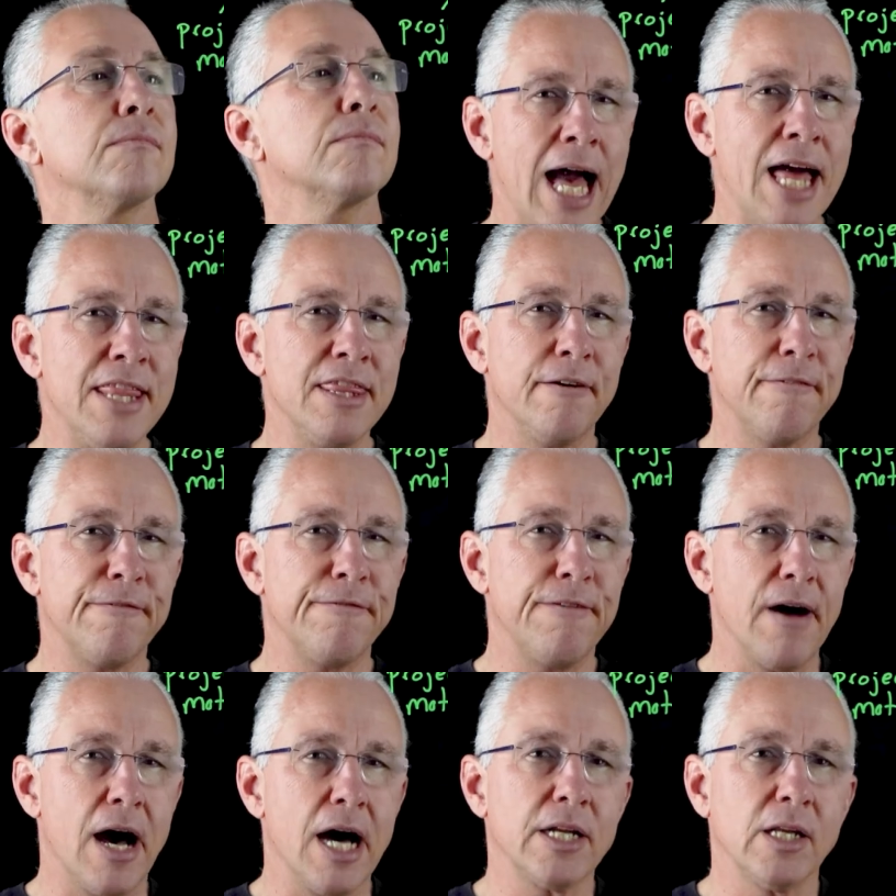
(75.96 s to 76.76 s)
And the
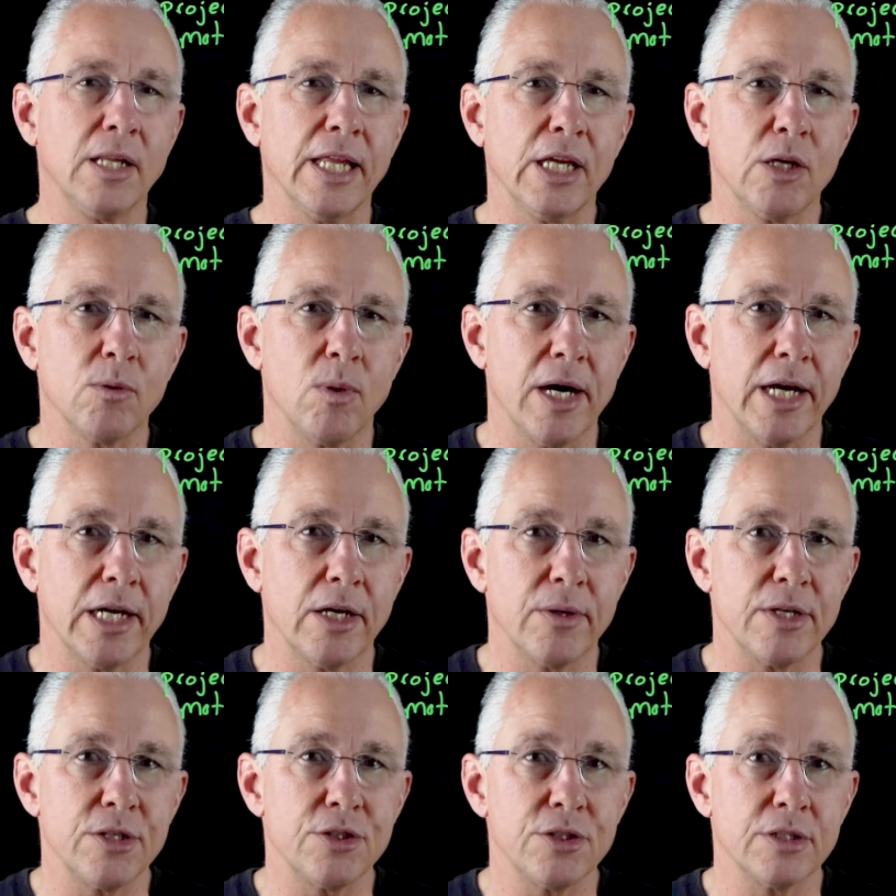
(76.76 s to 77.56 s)
final inquiry
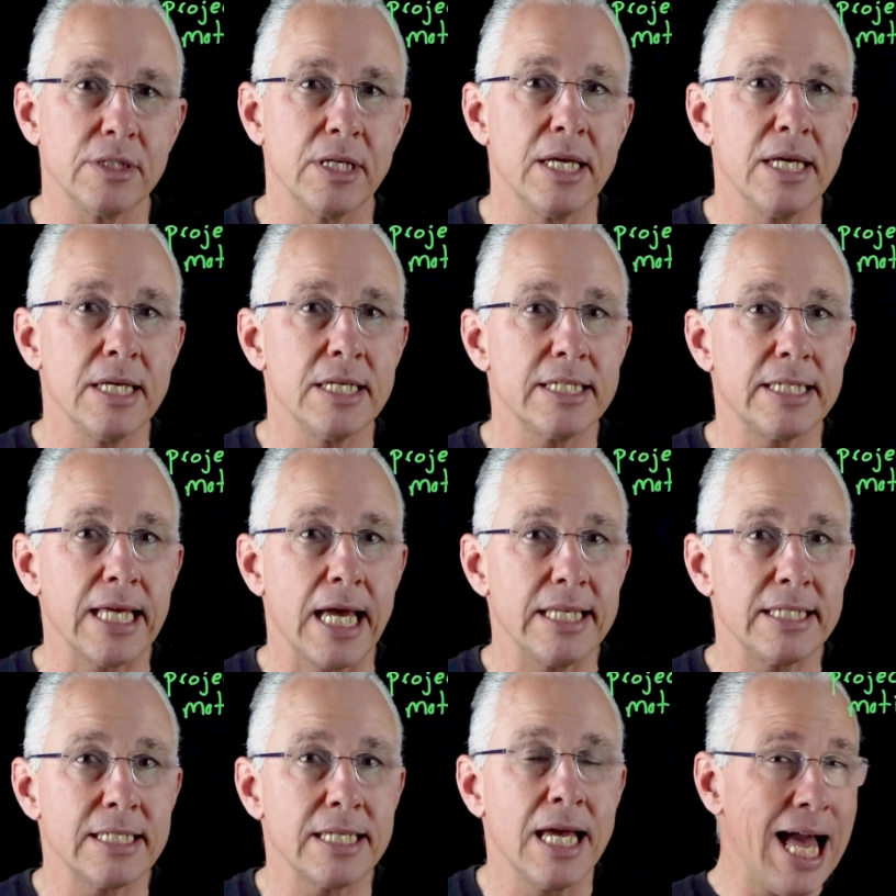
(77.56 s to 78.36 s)
question
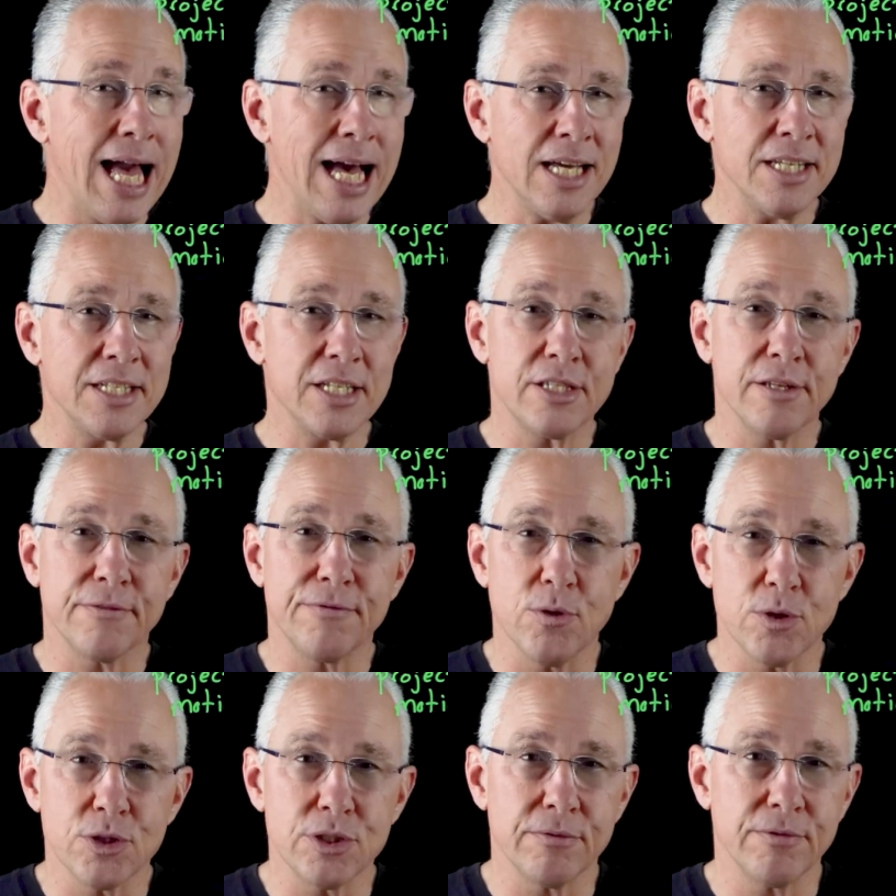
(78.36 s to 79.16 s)
states, how does the
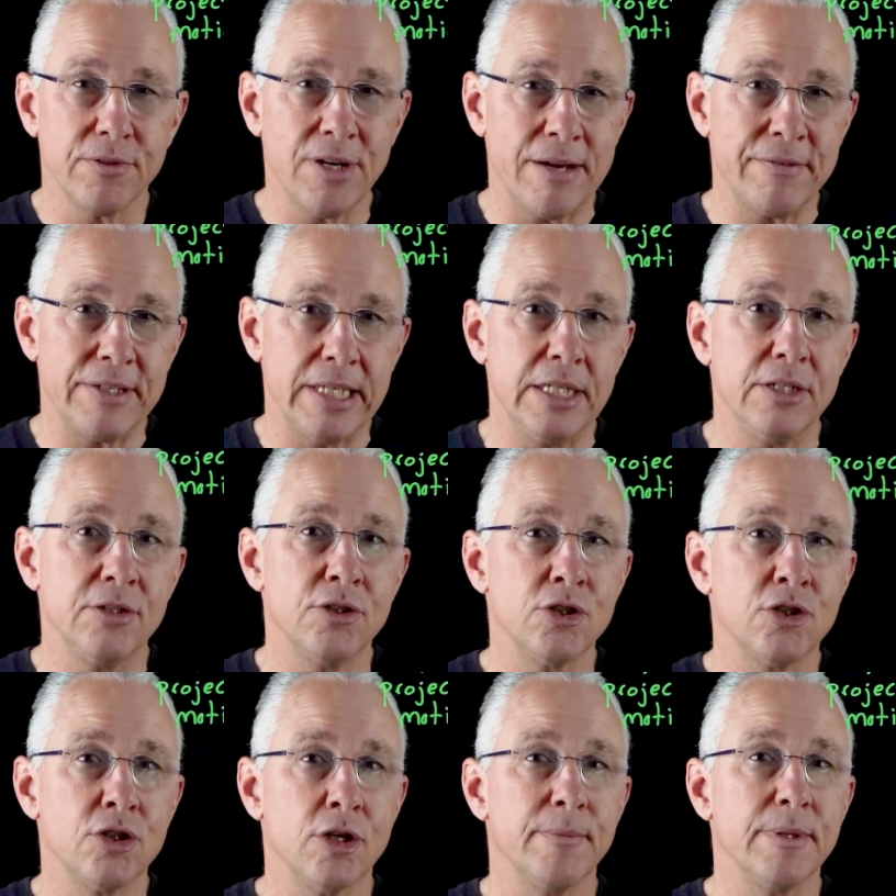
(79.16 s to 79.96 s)
force of gravity
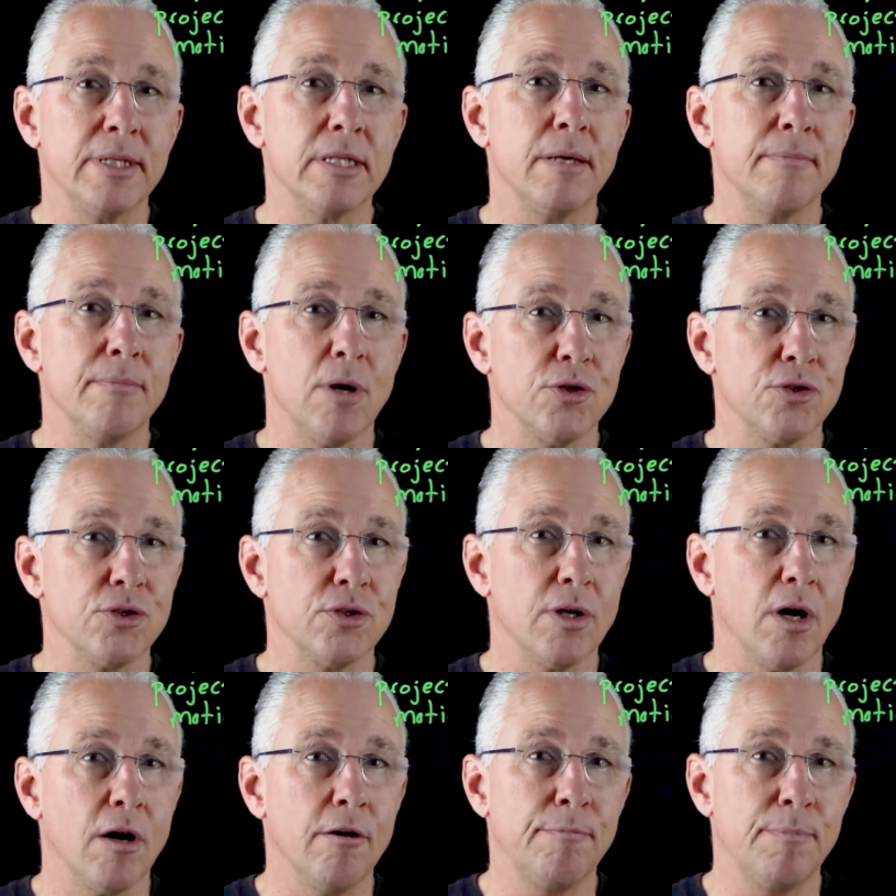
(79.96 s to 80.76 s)
determine the
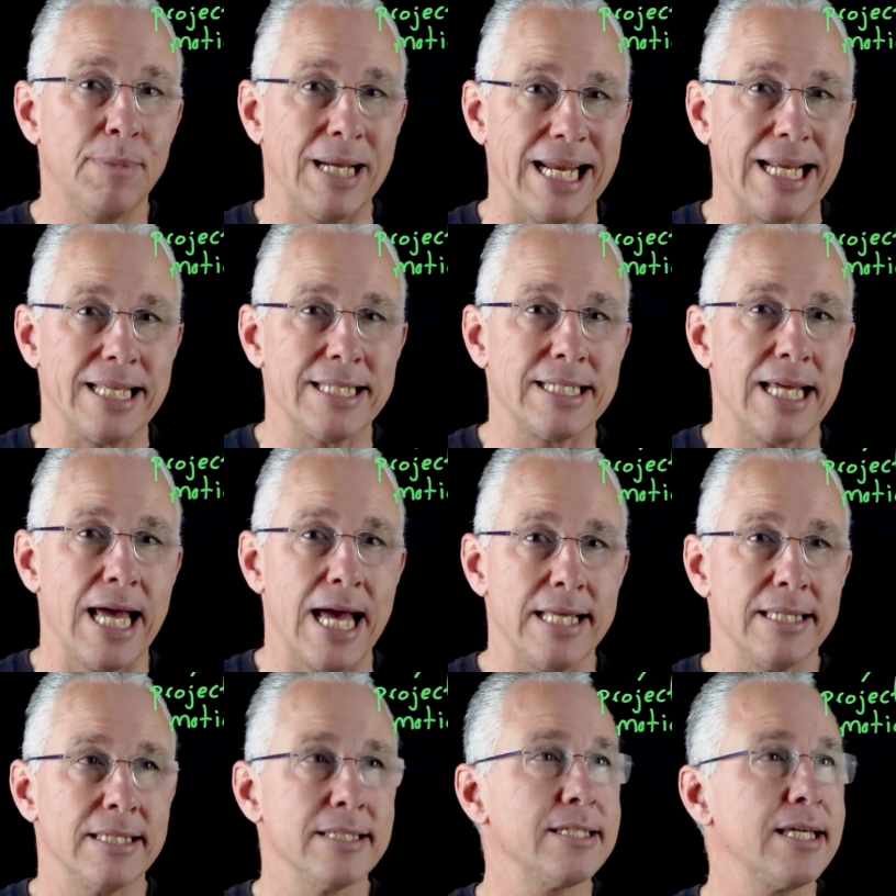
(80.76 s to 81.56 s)
motion of planets
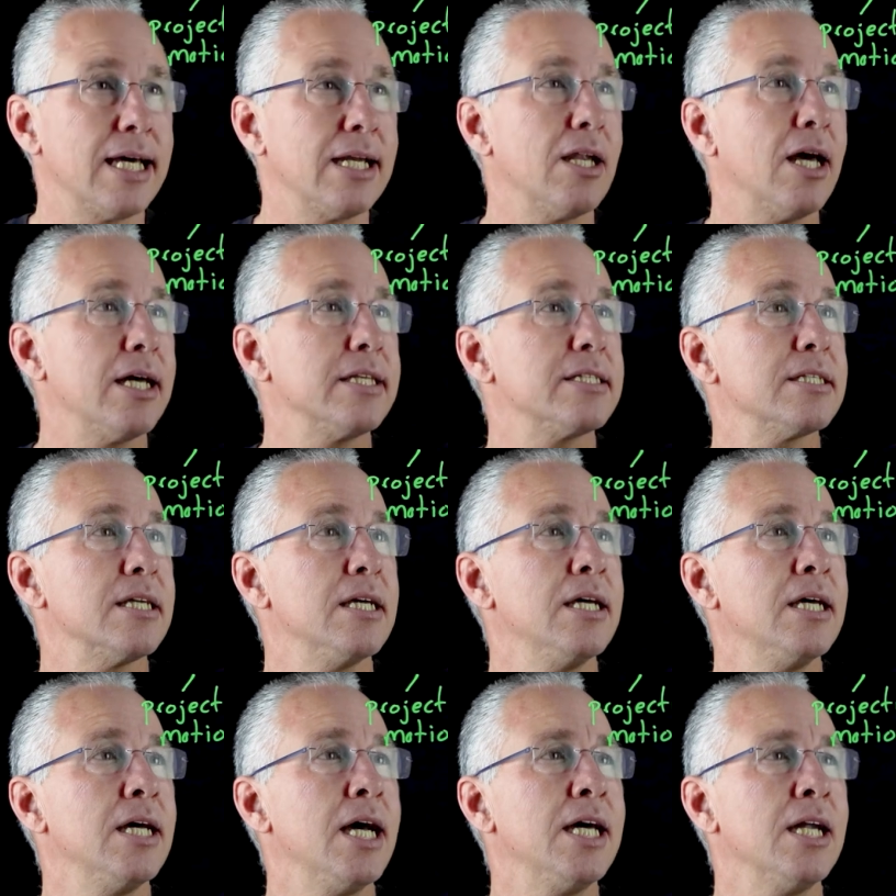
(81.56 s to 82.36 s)
and satellites?
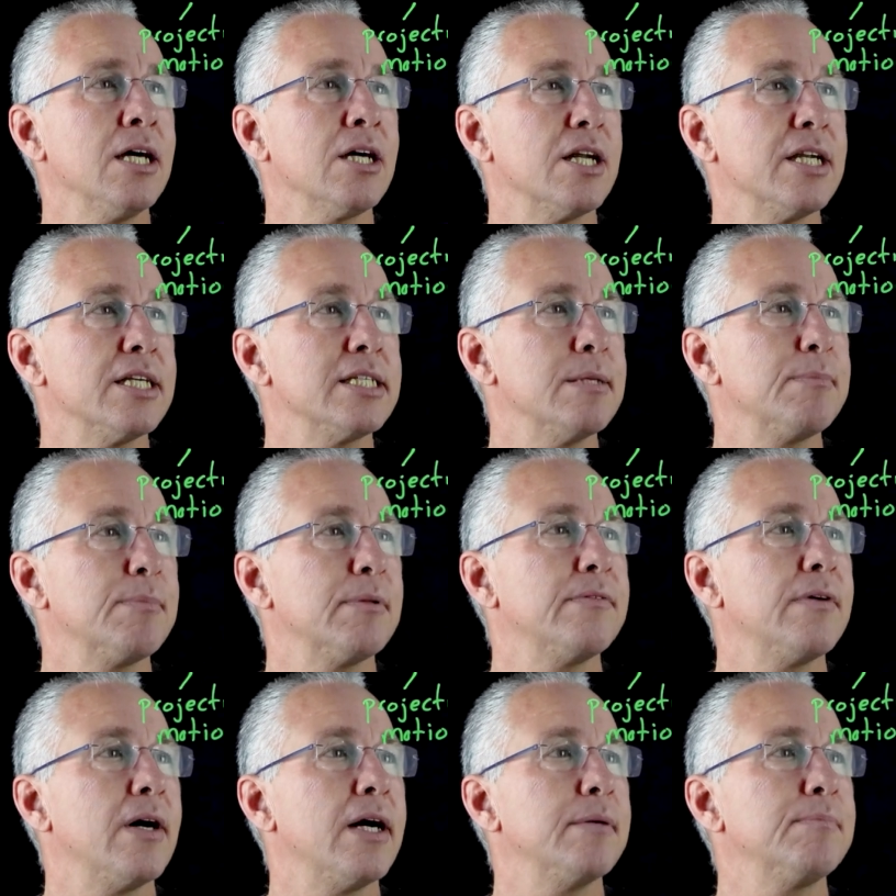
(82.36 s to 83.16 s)
And I'm going to
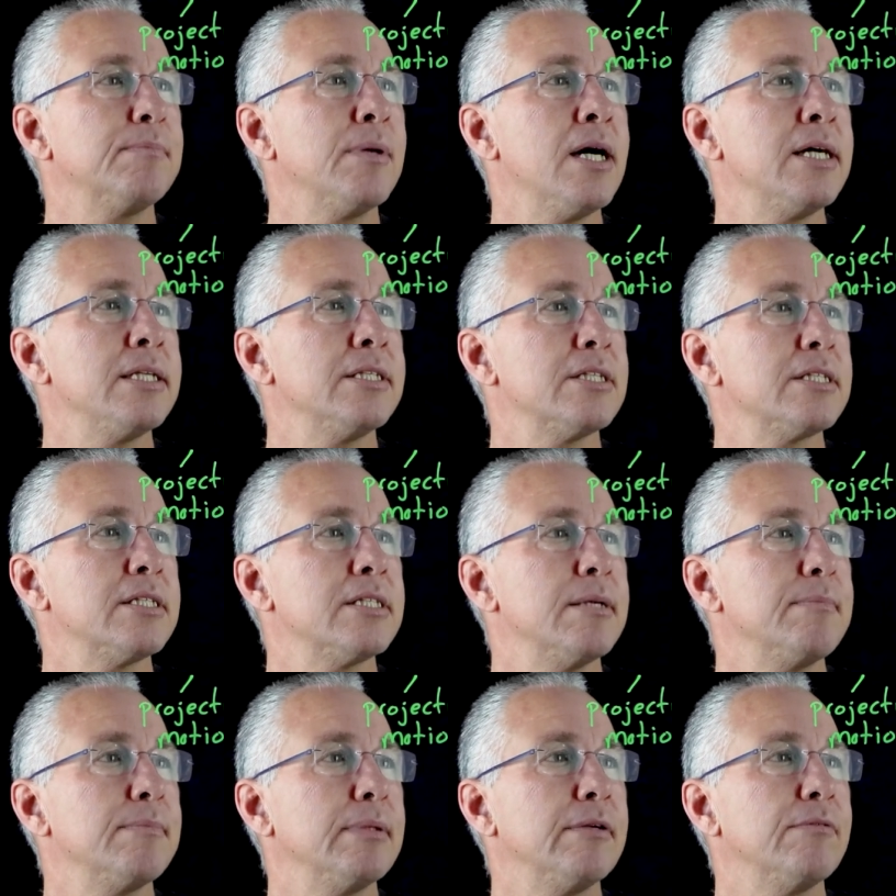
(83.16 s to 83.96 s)
simplify it by
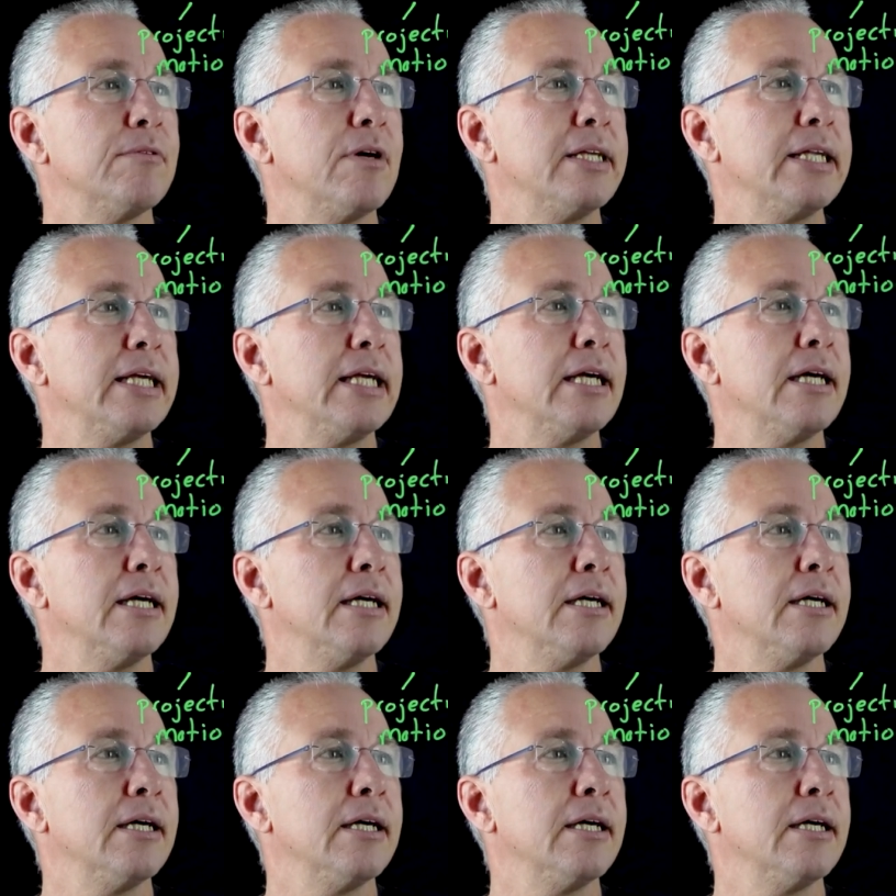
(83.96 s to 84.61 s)
just simply writing